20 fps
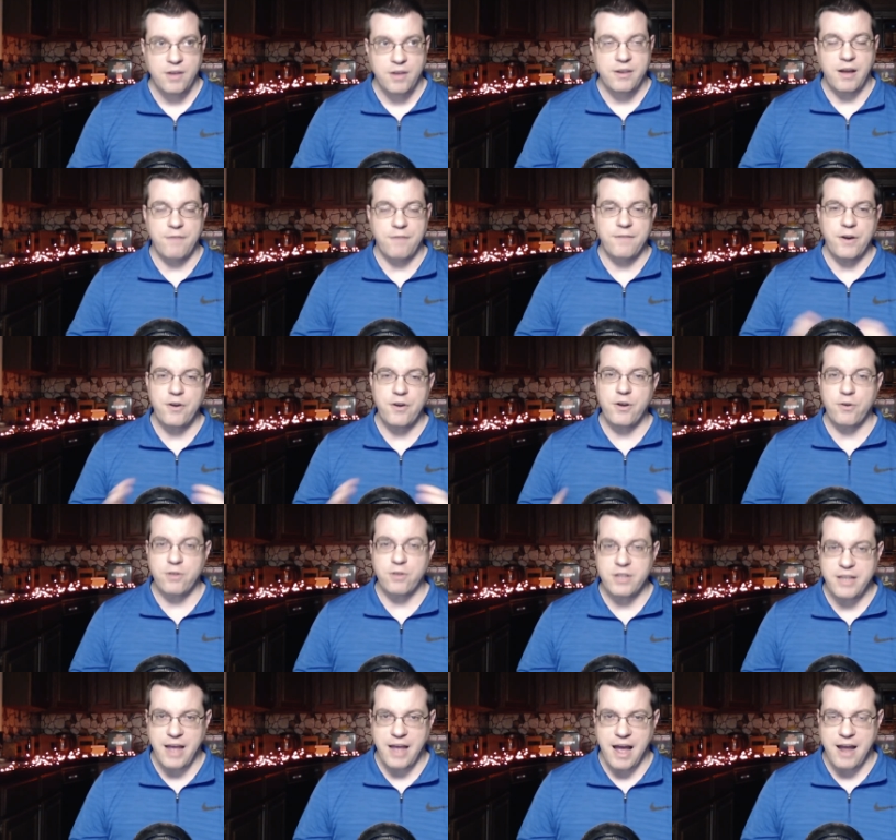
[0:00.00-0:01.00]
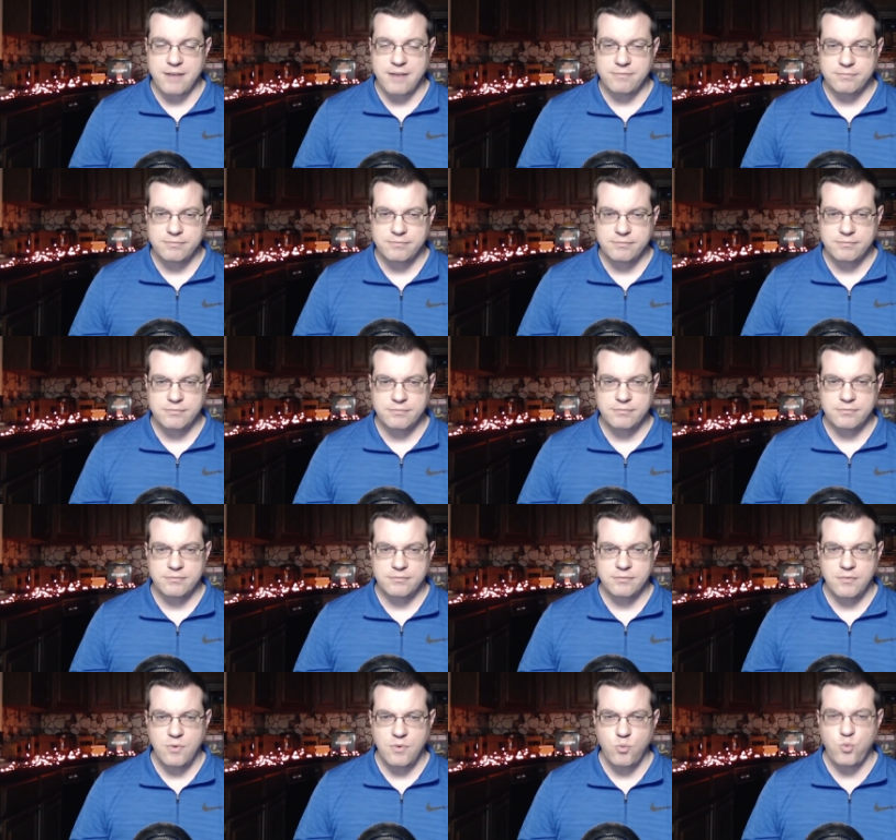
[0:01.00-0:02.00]
Now, very early on,
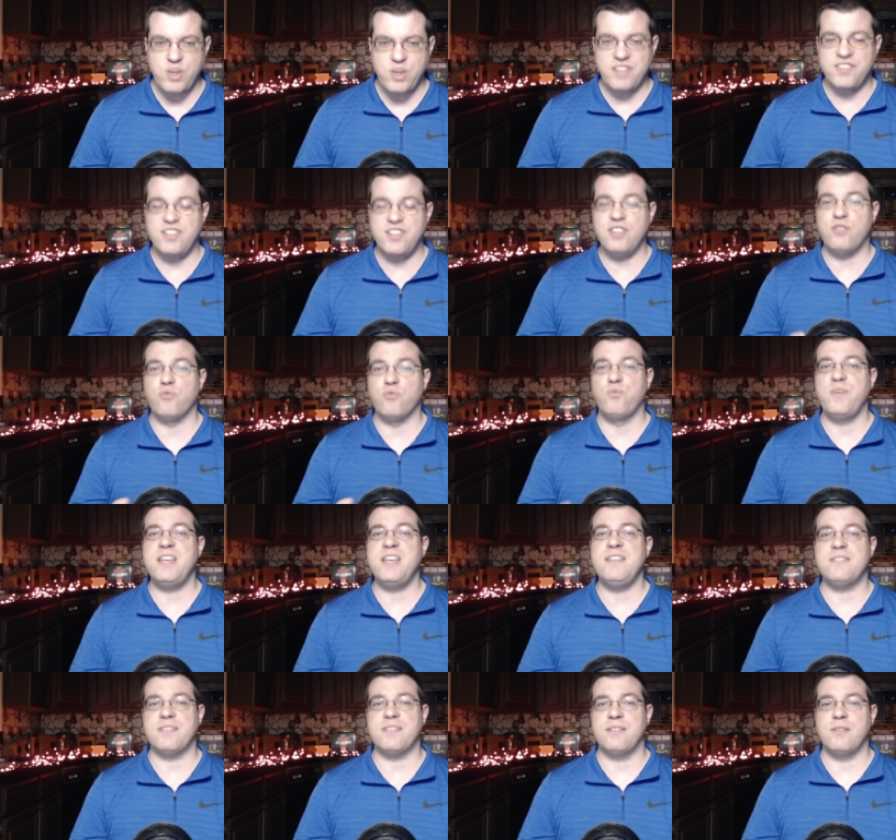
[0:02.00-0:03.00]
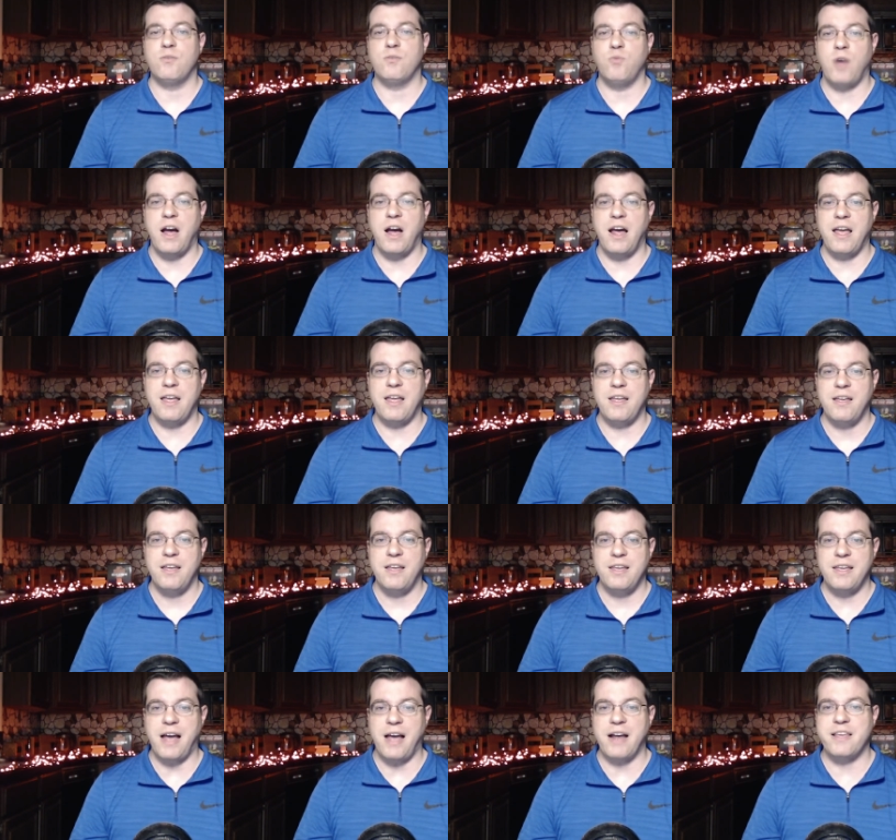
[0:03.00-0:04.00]
we see the reason why
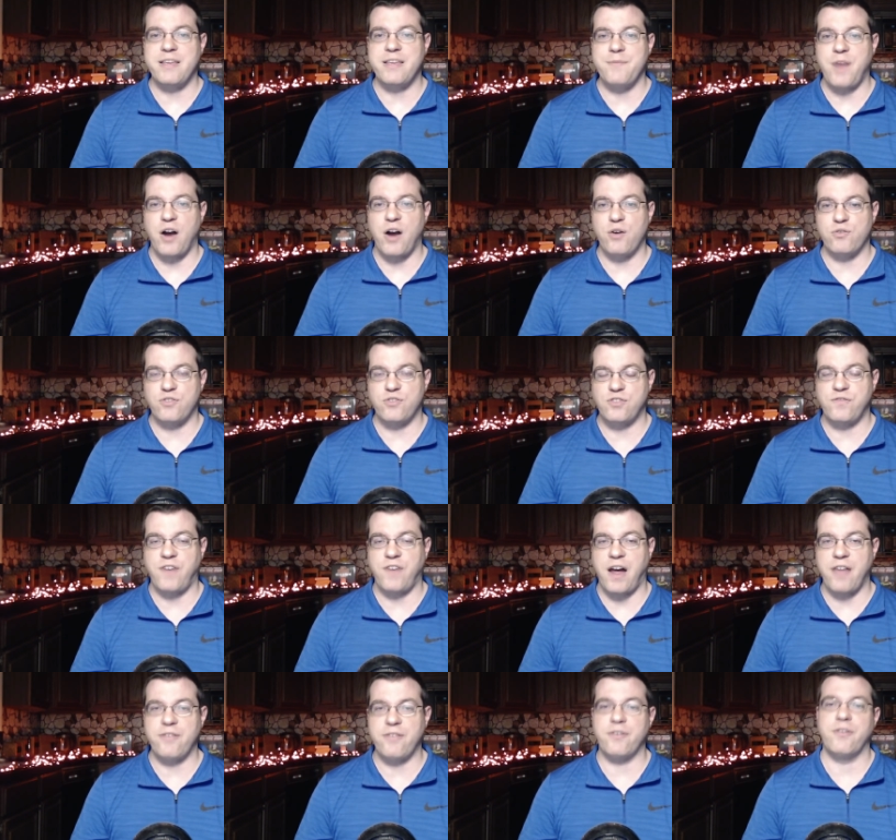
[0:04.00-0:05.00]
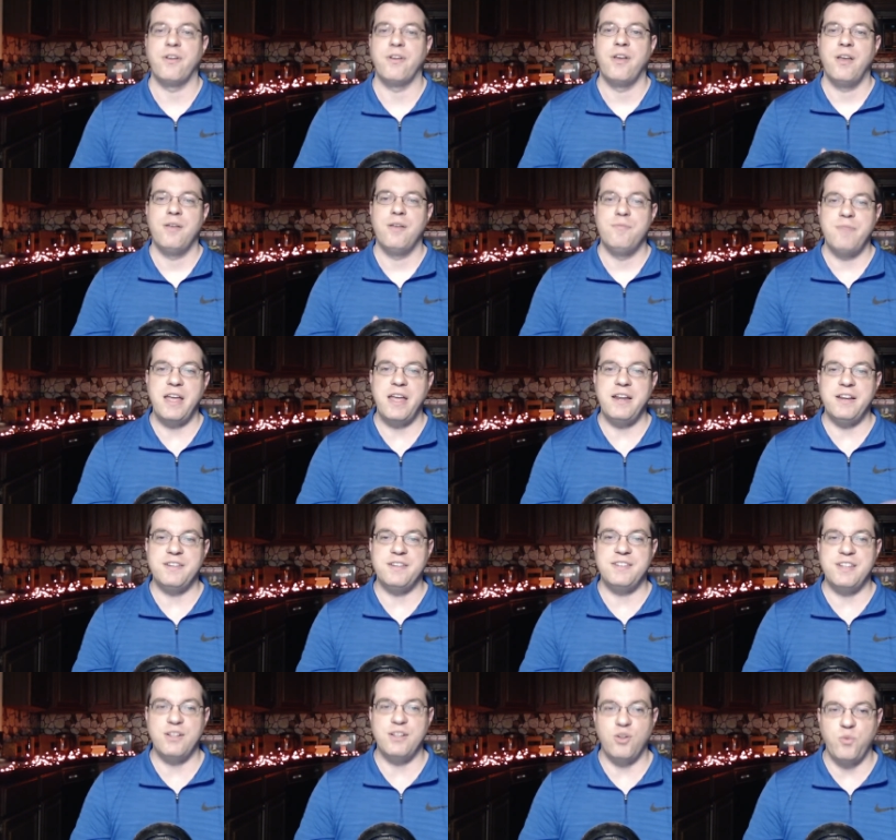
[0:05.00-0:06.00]
Hyakki-maru's father made a
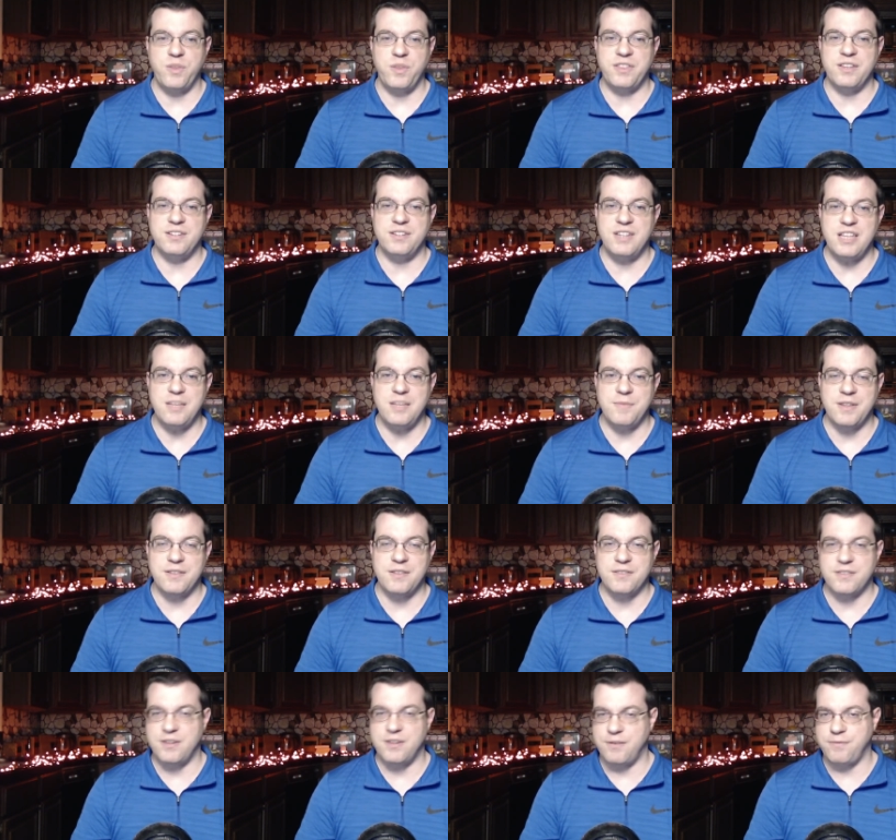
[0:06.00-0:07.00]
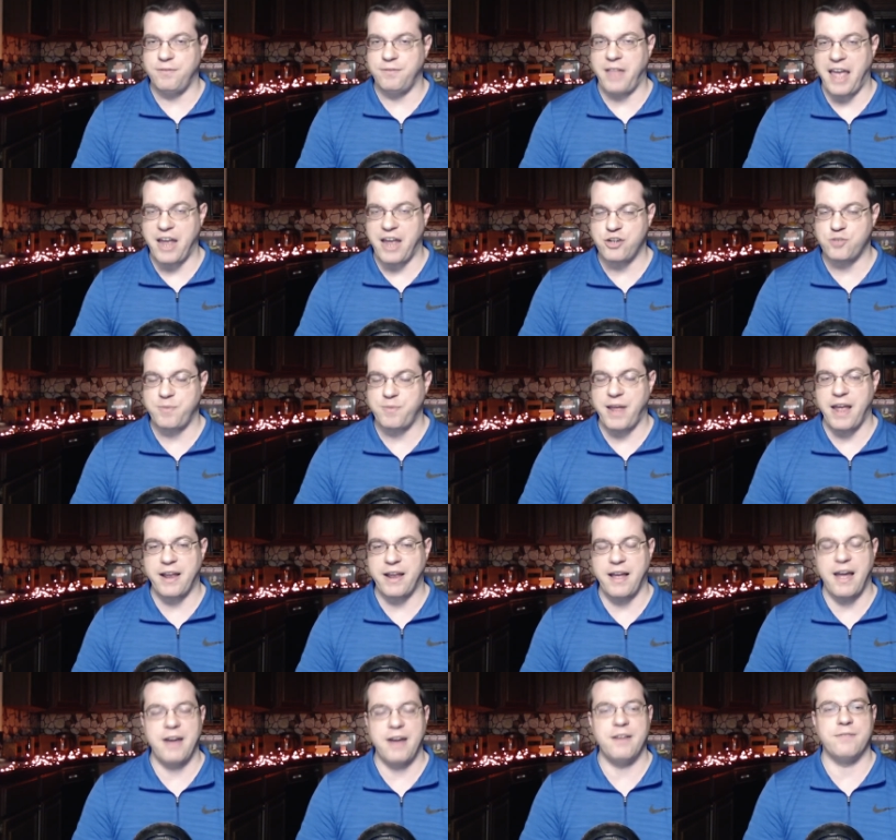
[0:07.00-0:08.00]
deal with the demons in a flashback,
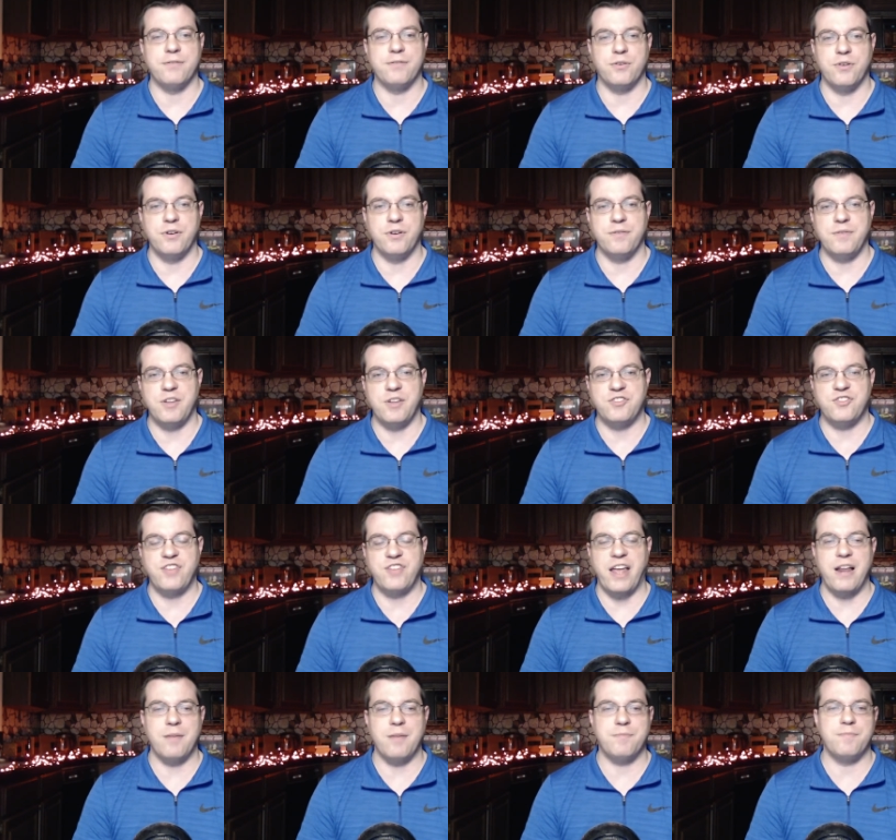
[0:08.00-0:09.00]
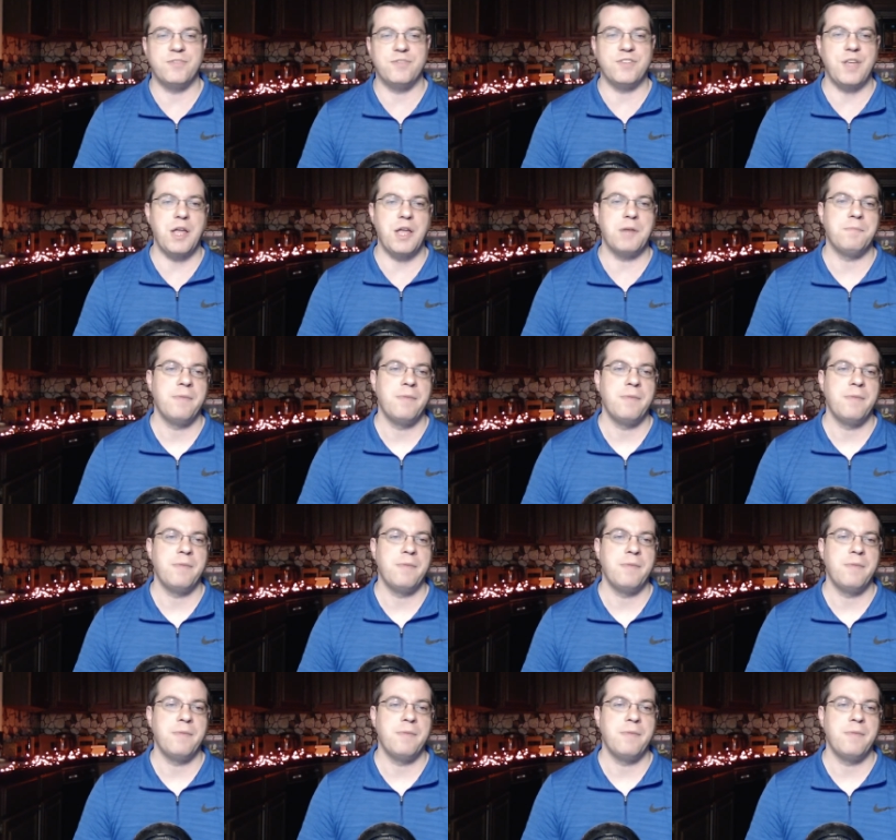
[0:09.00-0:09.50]
kind of, or a, a setup scene.